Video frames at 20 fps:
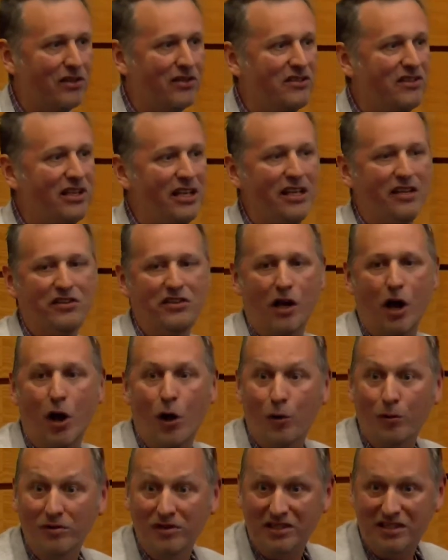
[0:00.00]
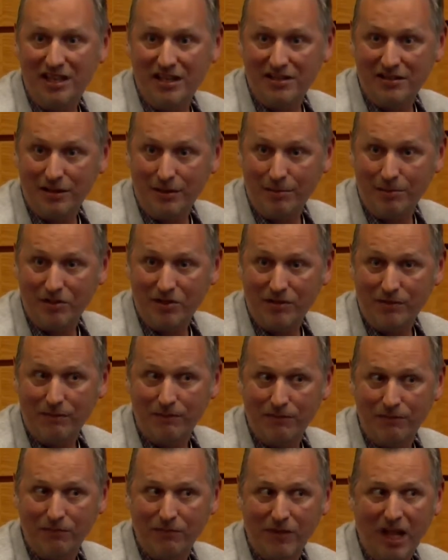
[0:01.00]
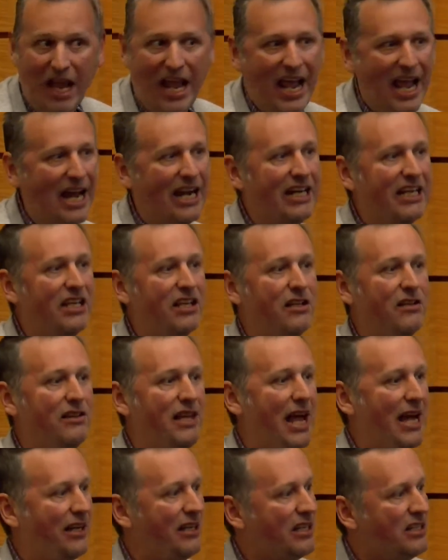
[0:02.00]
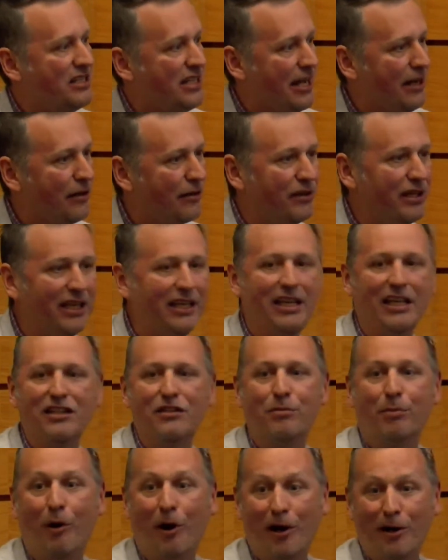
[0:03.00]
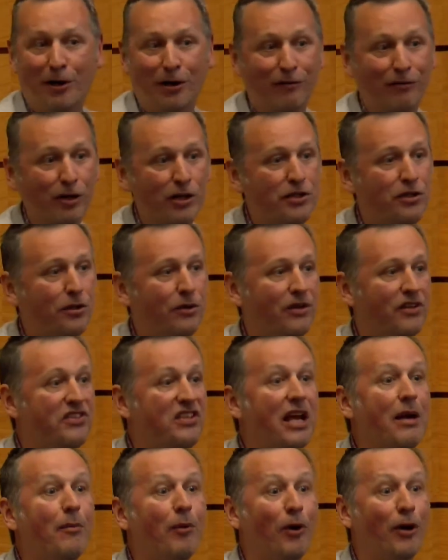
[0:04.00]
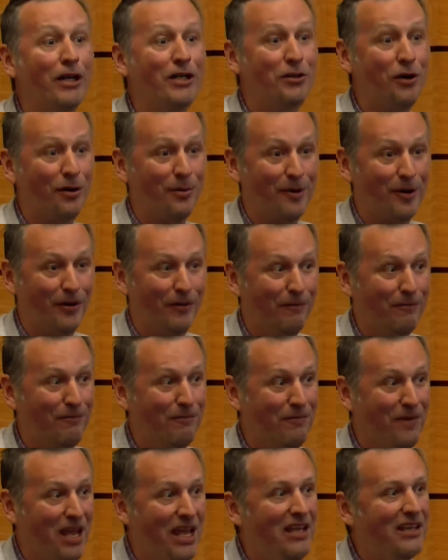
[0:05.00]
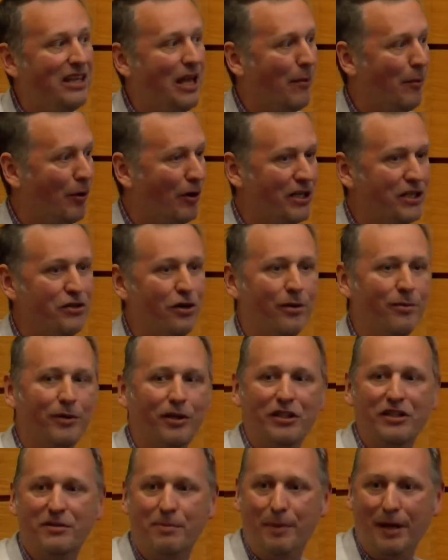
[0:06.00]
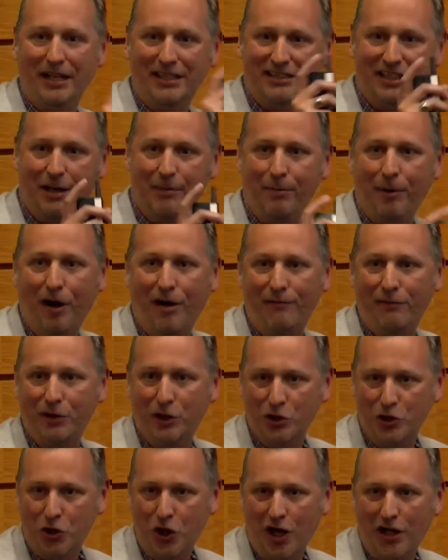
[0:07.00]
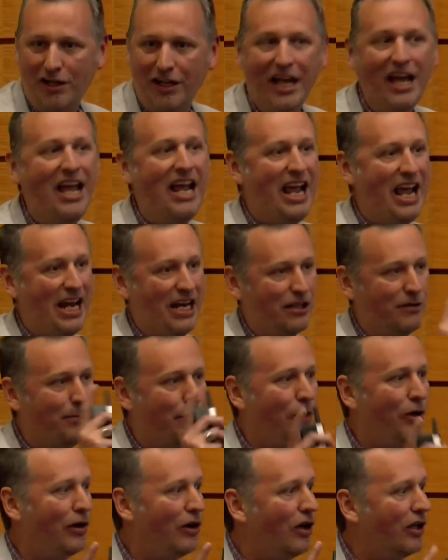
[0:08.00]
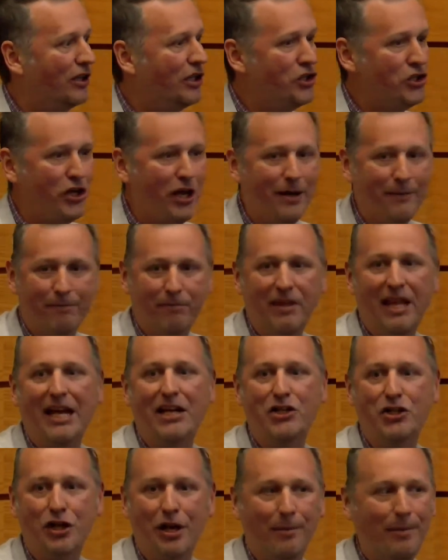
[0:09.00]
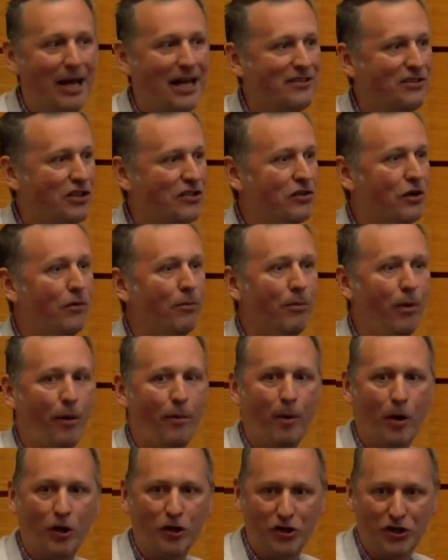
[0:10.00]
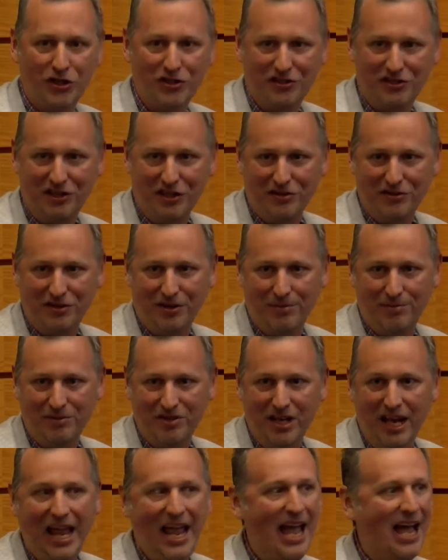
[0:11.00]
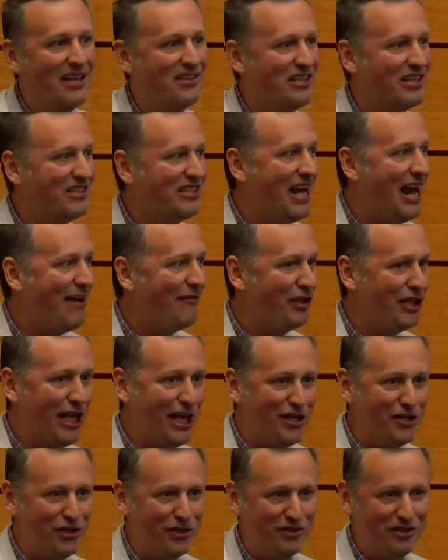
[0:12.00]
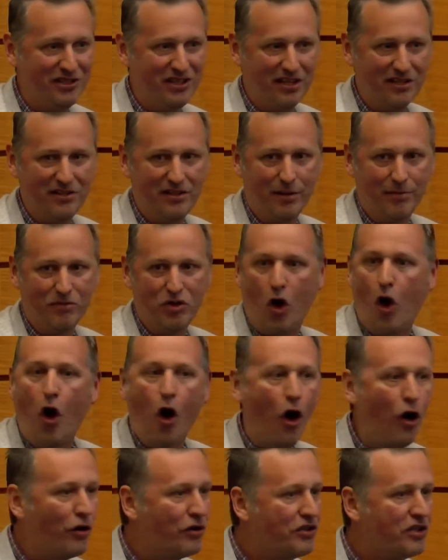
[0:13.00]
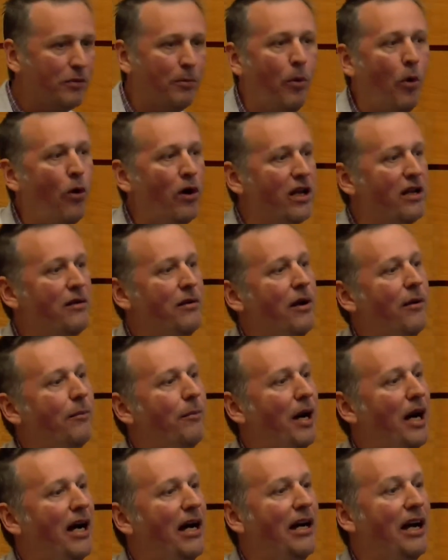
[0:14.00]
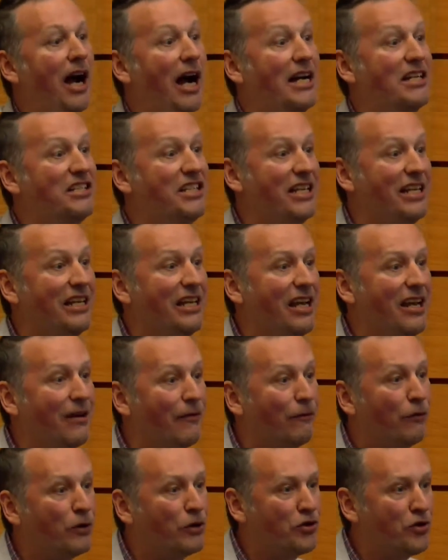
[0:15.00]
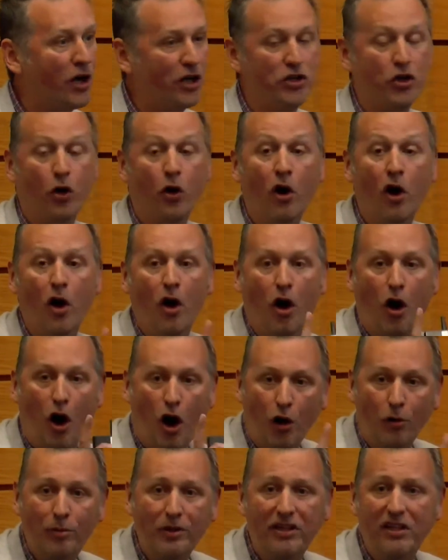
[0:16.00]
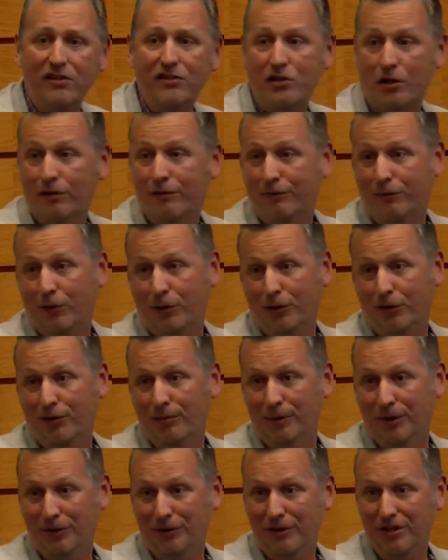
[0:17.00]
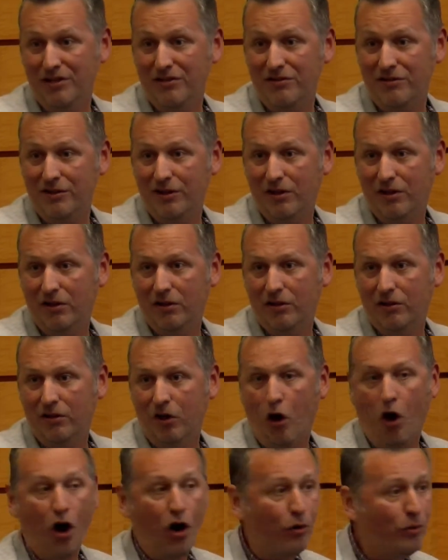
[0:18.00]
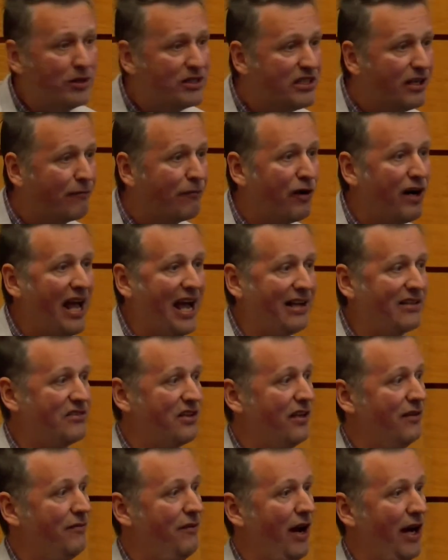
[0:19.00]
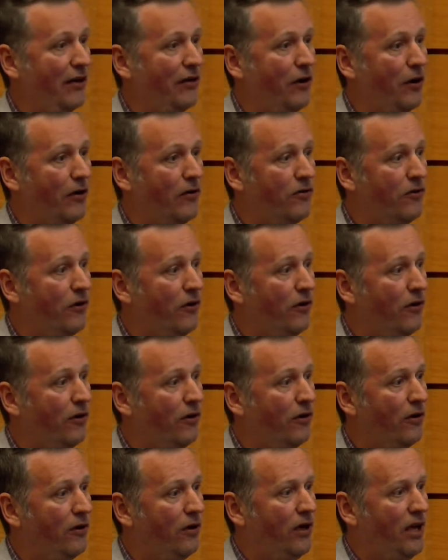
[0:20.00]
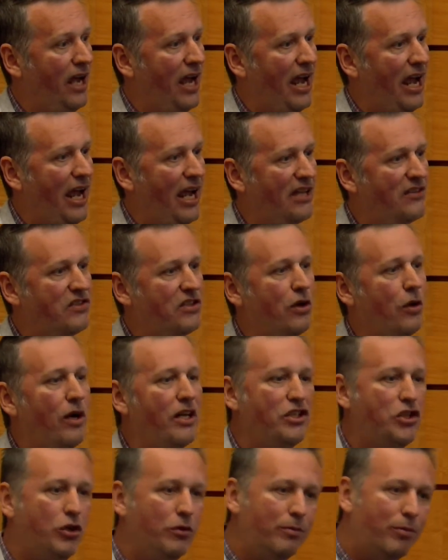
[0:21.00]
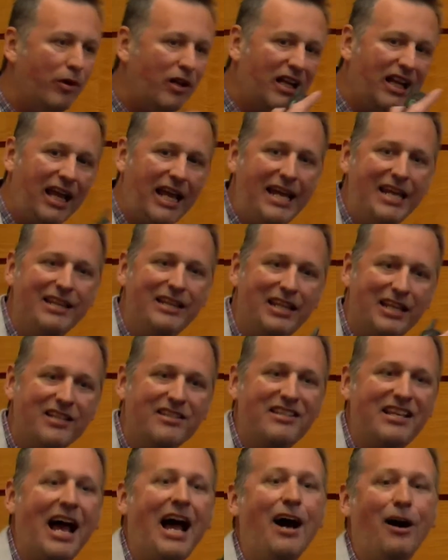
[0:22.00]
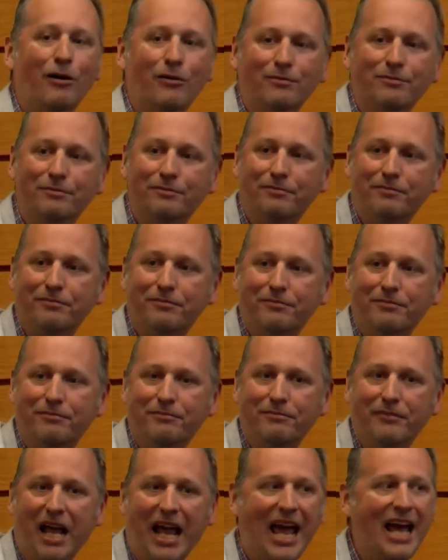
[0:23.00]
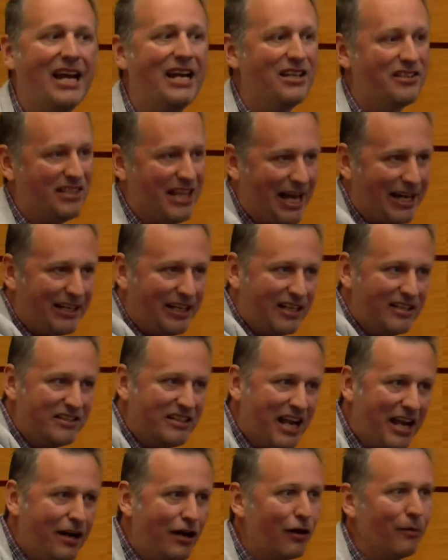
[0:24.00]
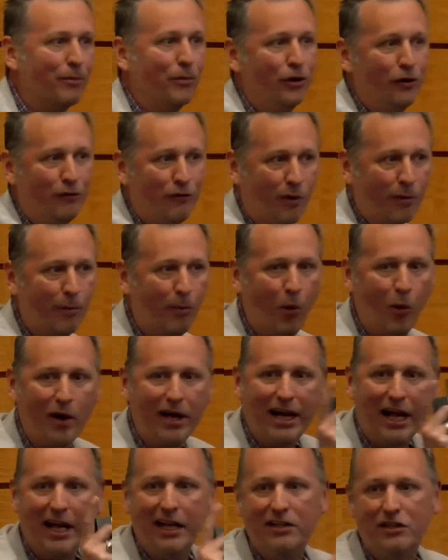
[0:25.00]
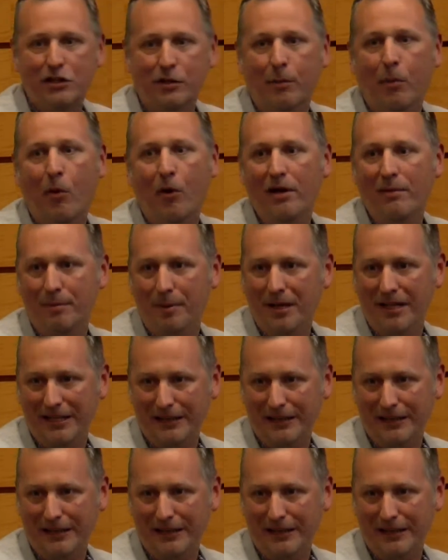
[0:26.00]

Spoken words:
its own systems. And that container then gets brought over to, let's say, a marine terminal. That marine terminal, it's picked up off the truck and it's put on the ship. That ship has its own propulsion systems, has its navigation systems, all supported by IT infrastructure, all with its own vulnerabilities, all with different access vectors. And so as you play this out, and as that container moves from point A to point B,